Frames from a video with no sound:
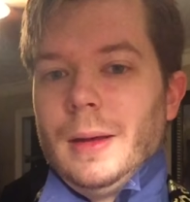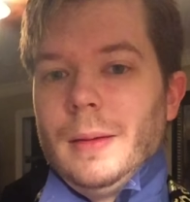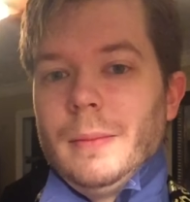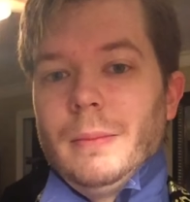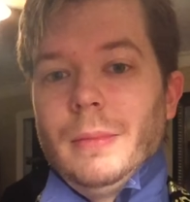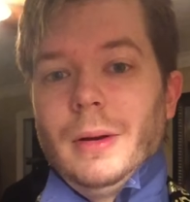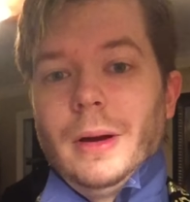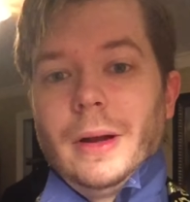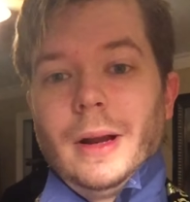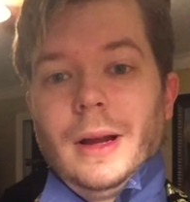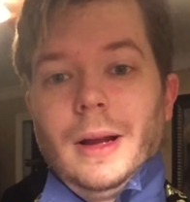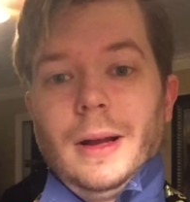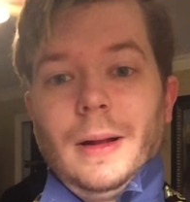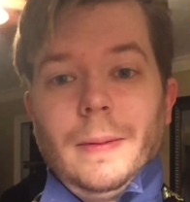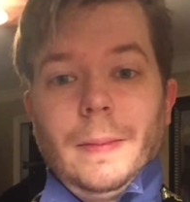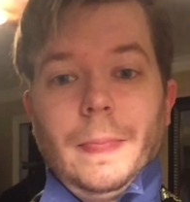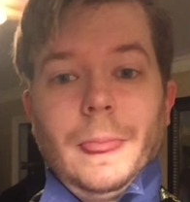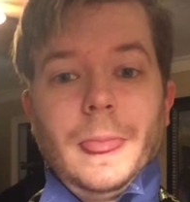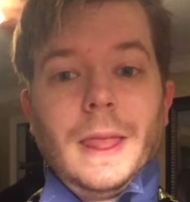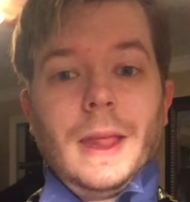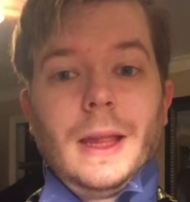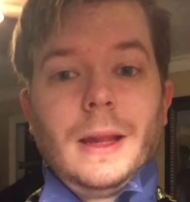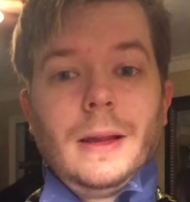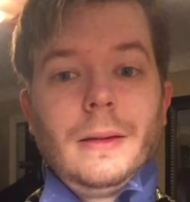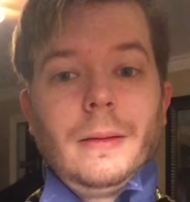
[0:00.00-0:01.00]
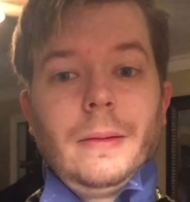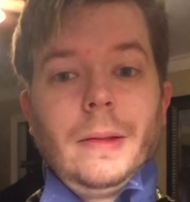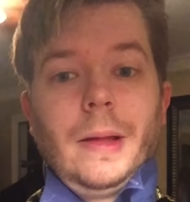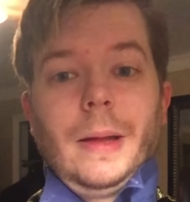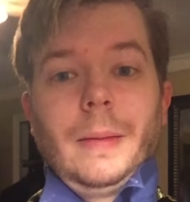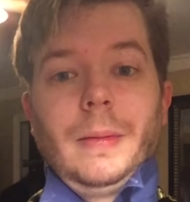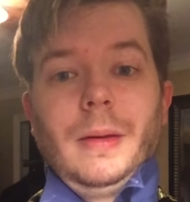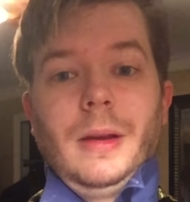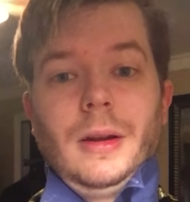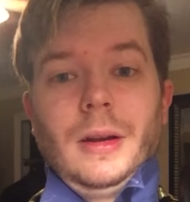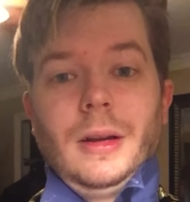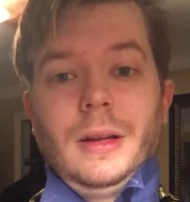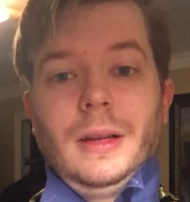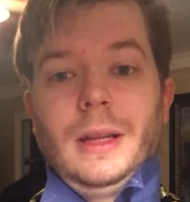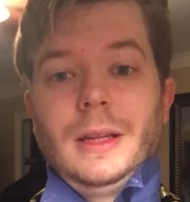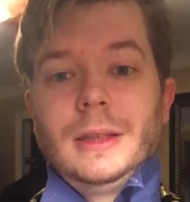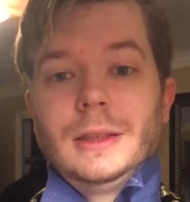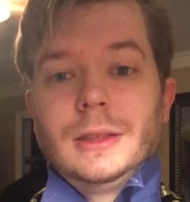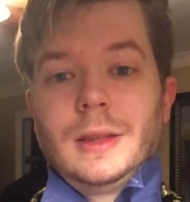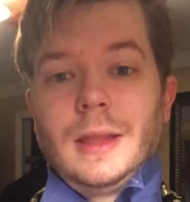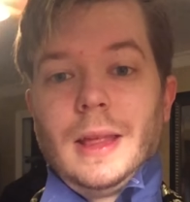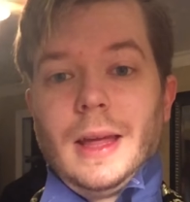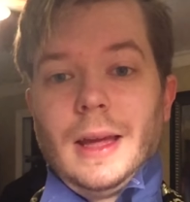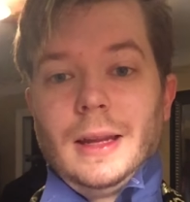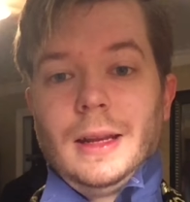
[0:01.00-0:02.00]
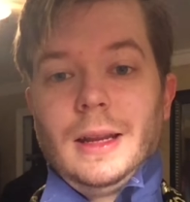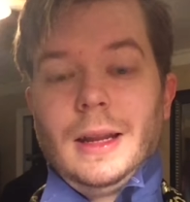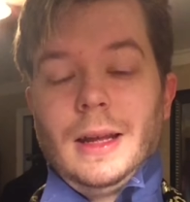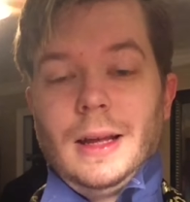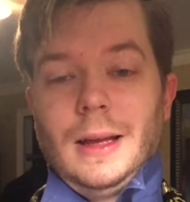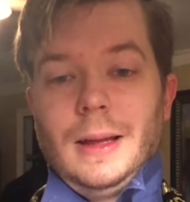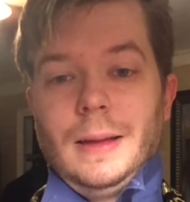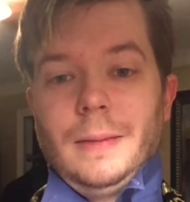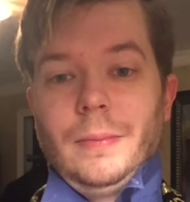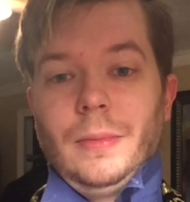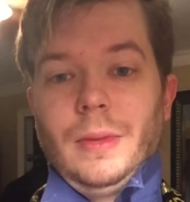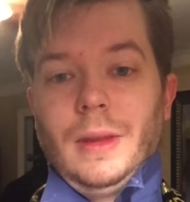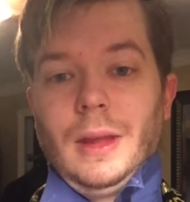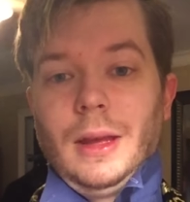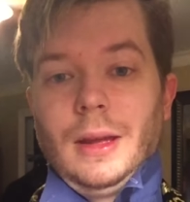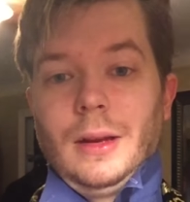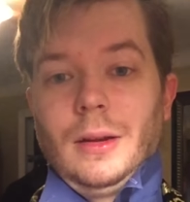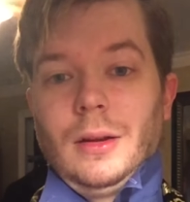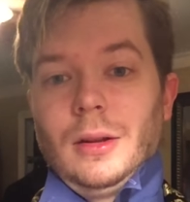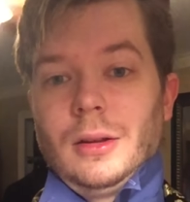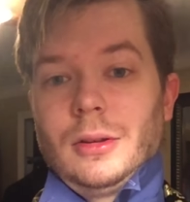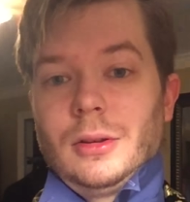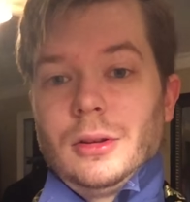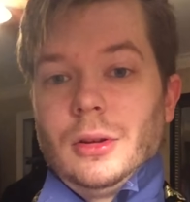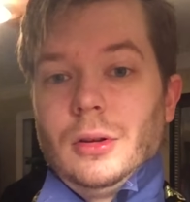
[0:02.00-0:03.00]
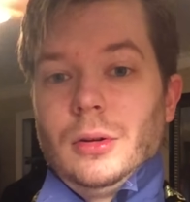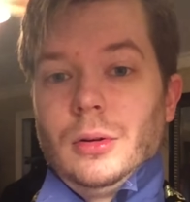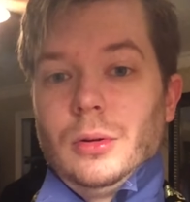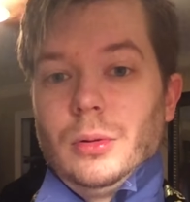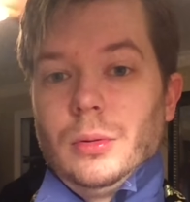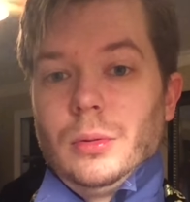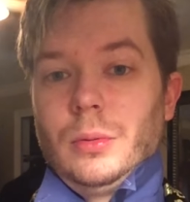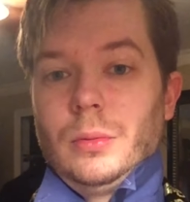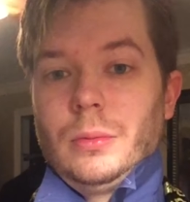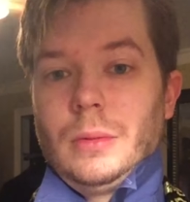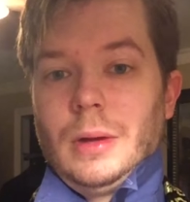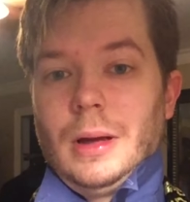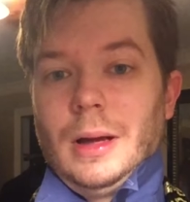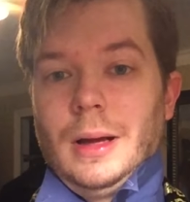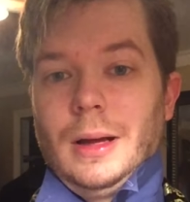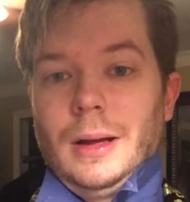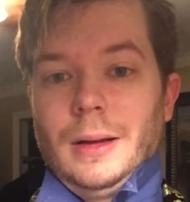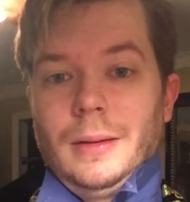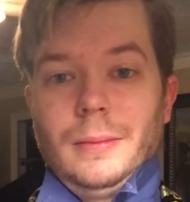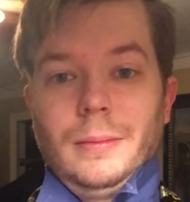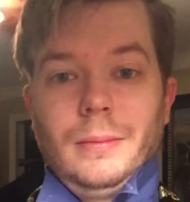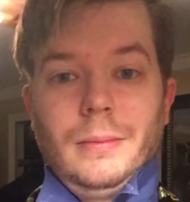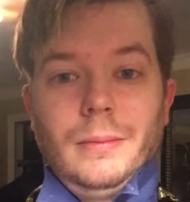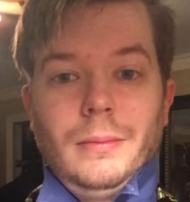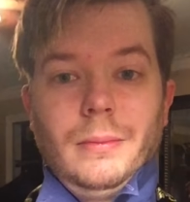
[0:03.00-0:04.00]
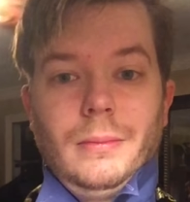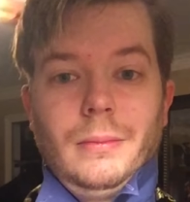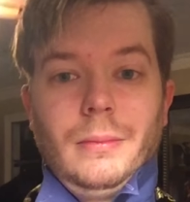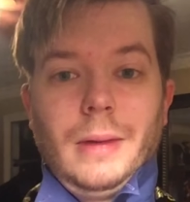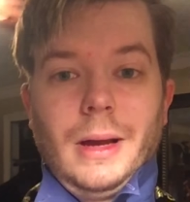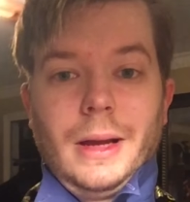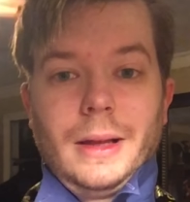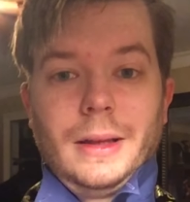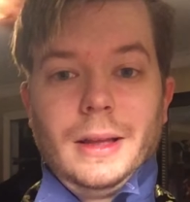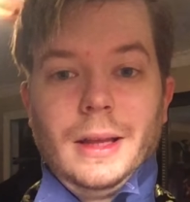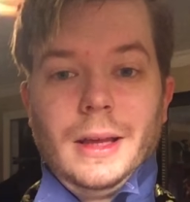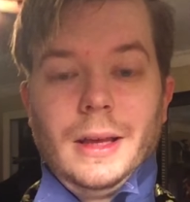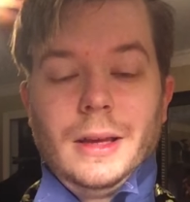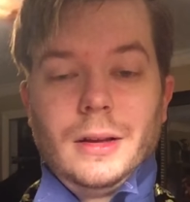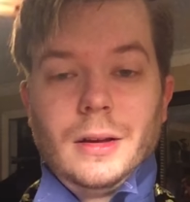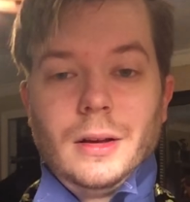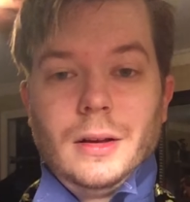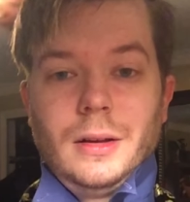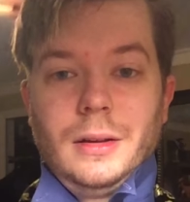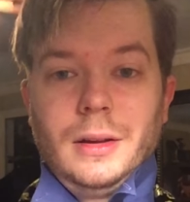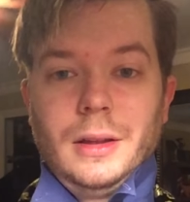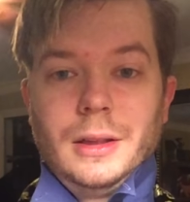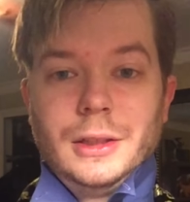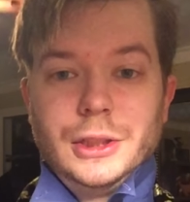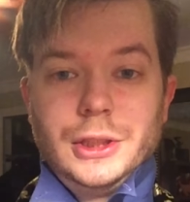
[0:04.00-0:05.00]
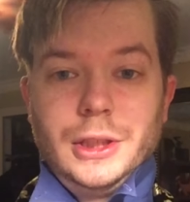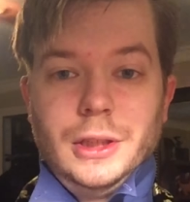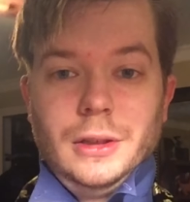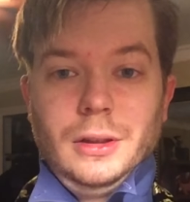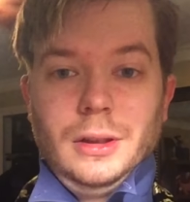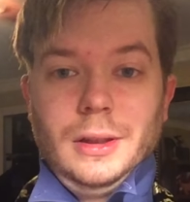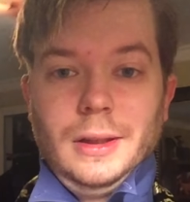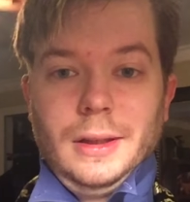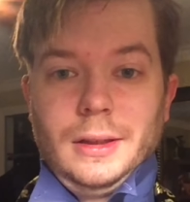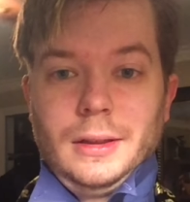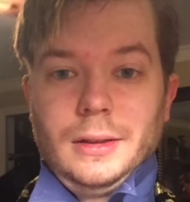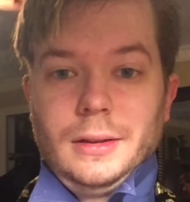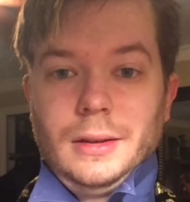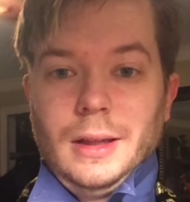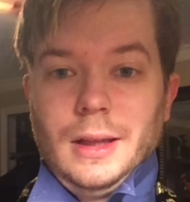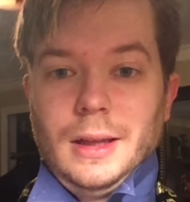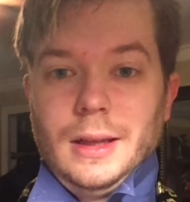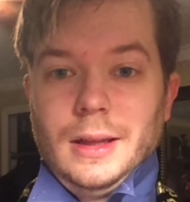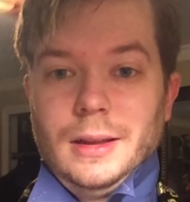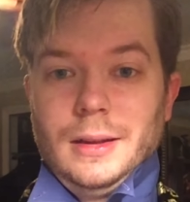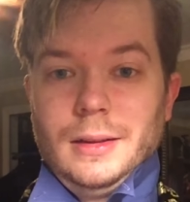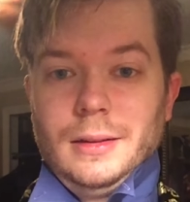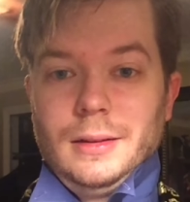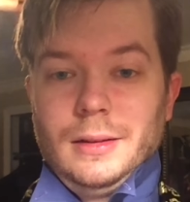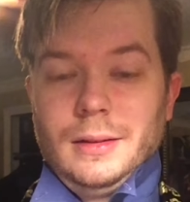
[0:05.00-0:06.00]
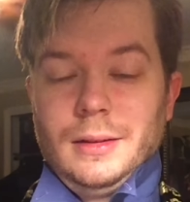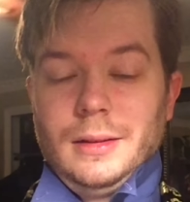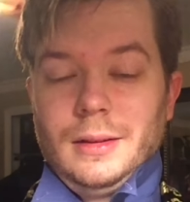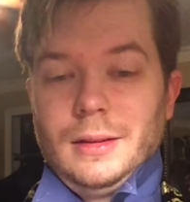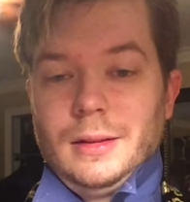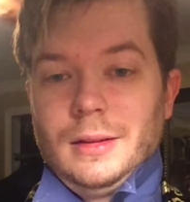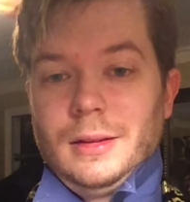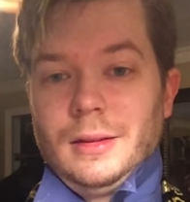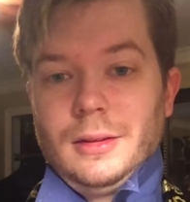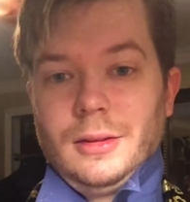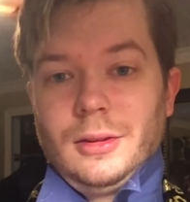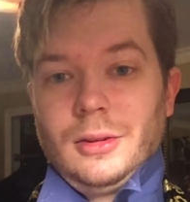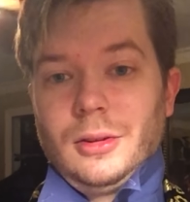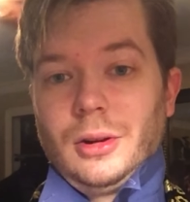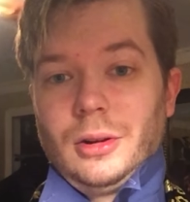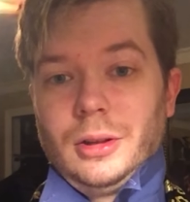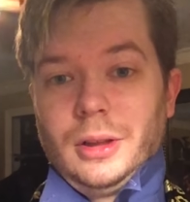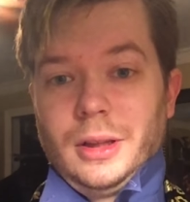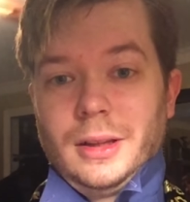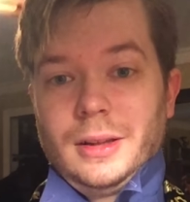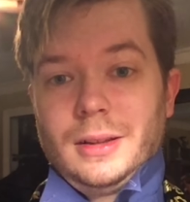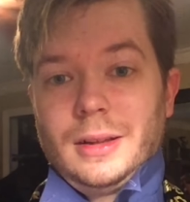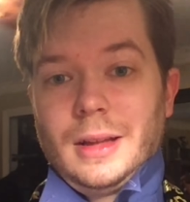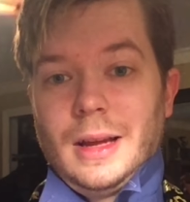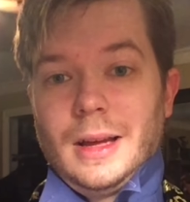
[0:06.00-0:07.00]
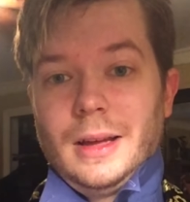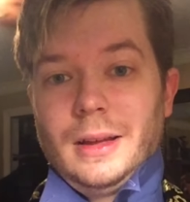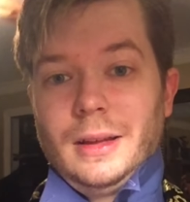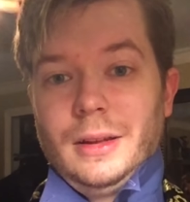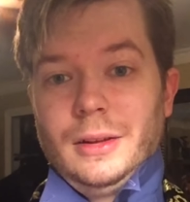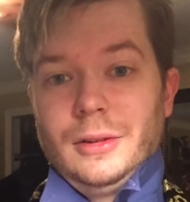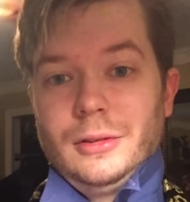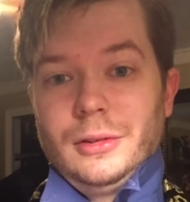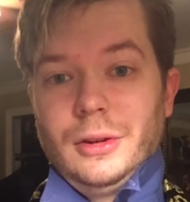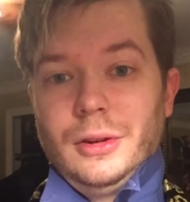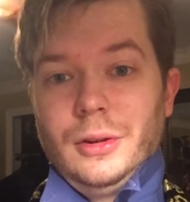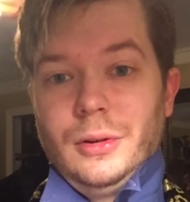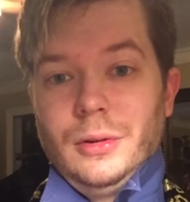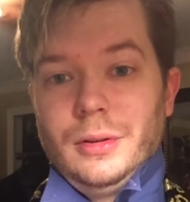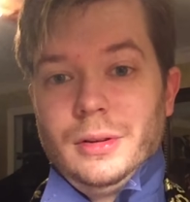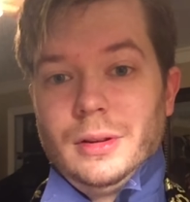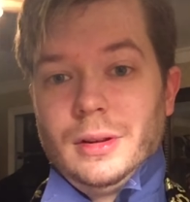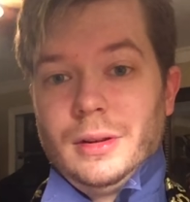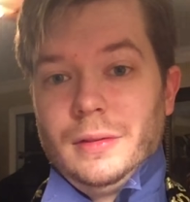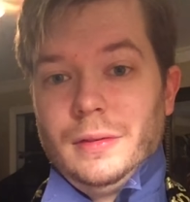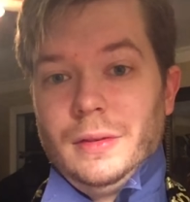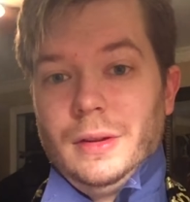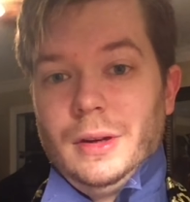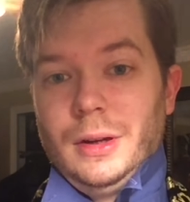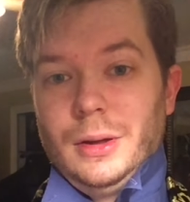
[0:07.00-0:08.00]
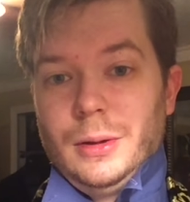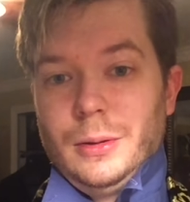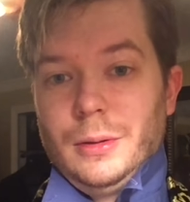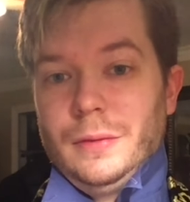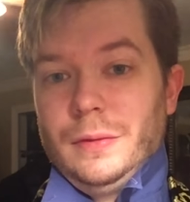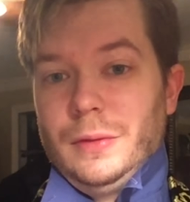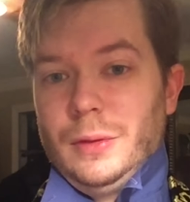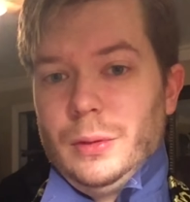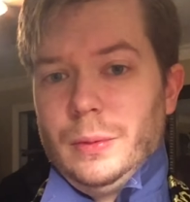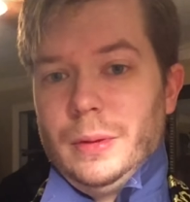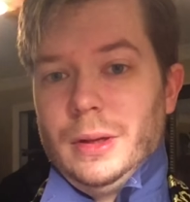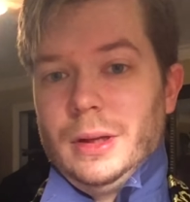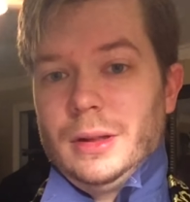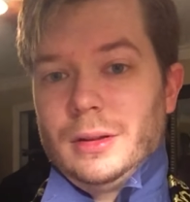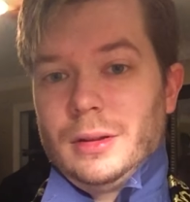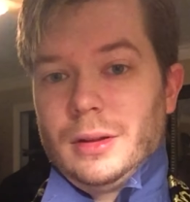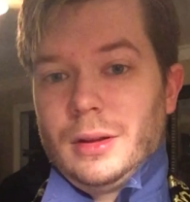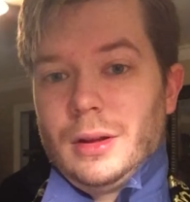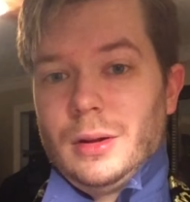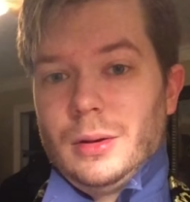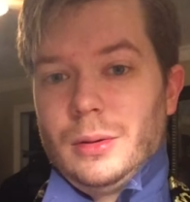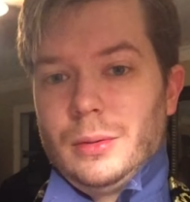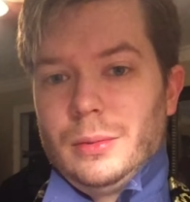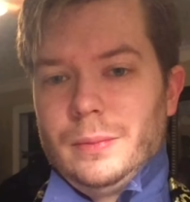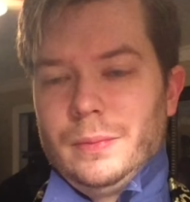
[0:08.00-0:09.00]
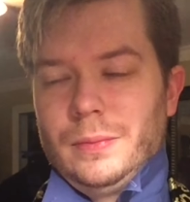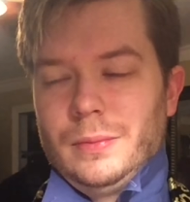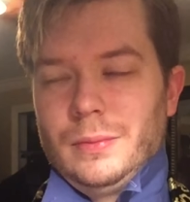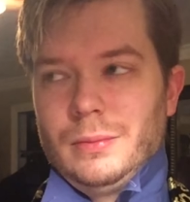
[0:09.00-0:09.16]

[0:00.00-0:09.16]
But I'm here to teach that knot and also my take on the shielding that Sterling Scott introduced in a video a few weeks ago,